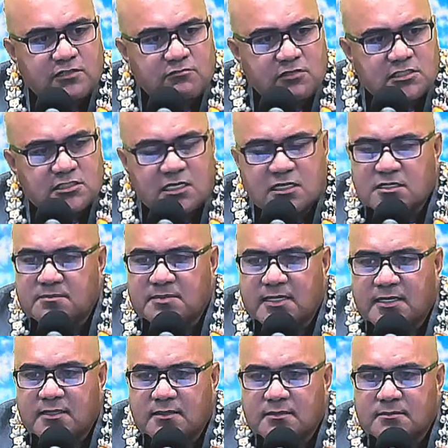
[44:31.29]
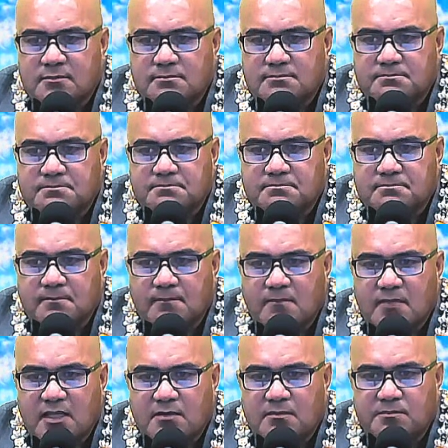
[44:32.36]
we talk about
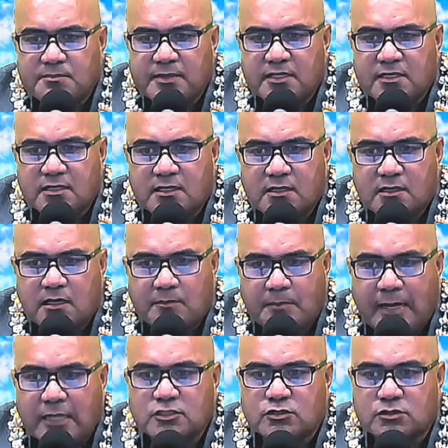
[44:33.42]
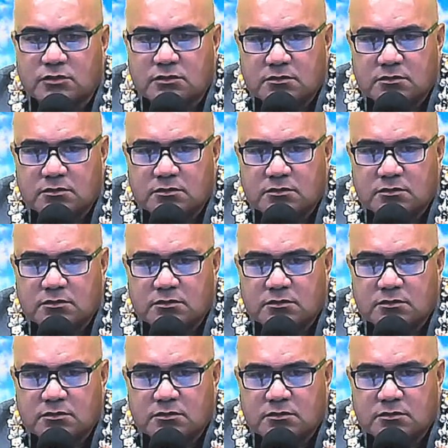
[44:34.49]
being a pastor.